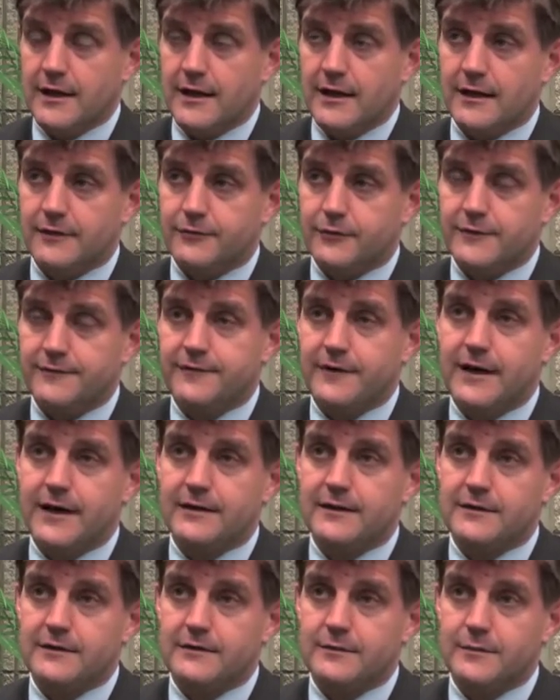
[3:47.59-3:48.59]
If we
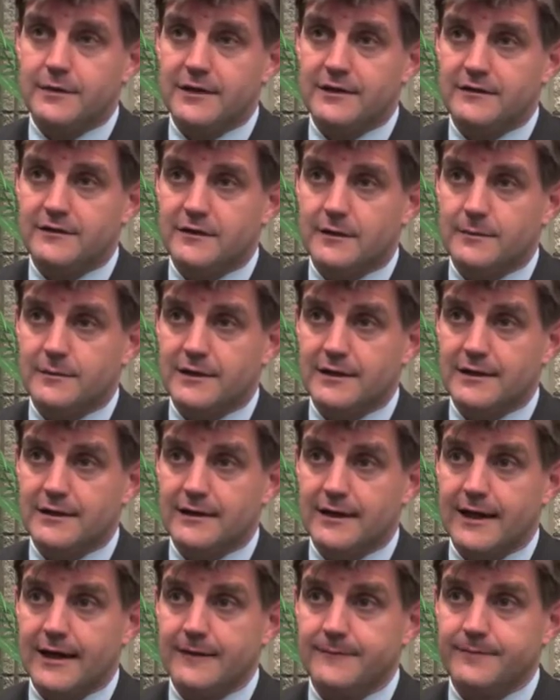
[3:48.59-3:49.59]
find it to be something
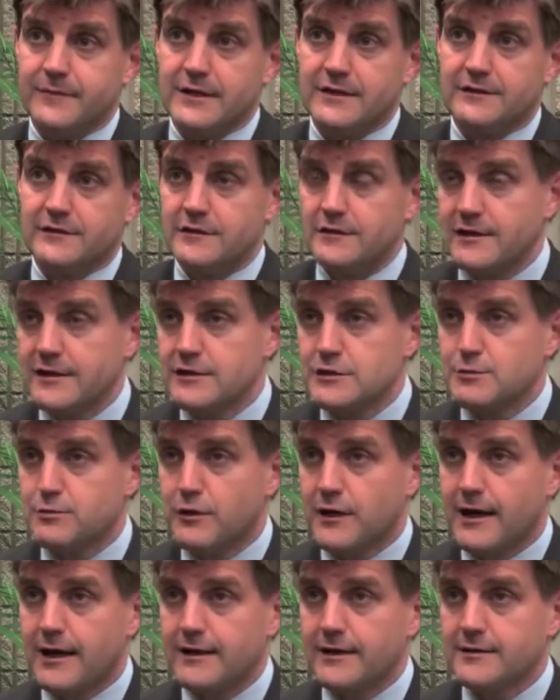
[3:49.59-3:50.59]
that is a niche
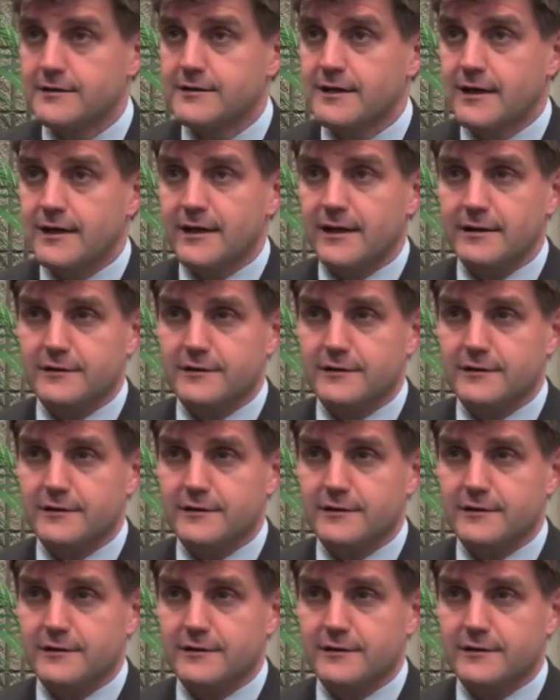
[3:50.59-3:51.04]
product,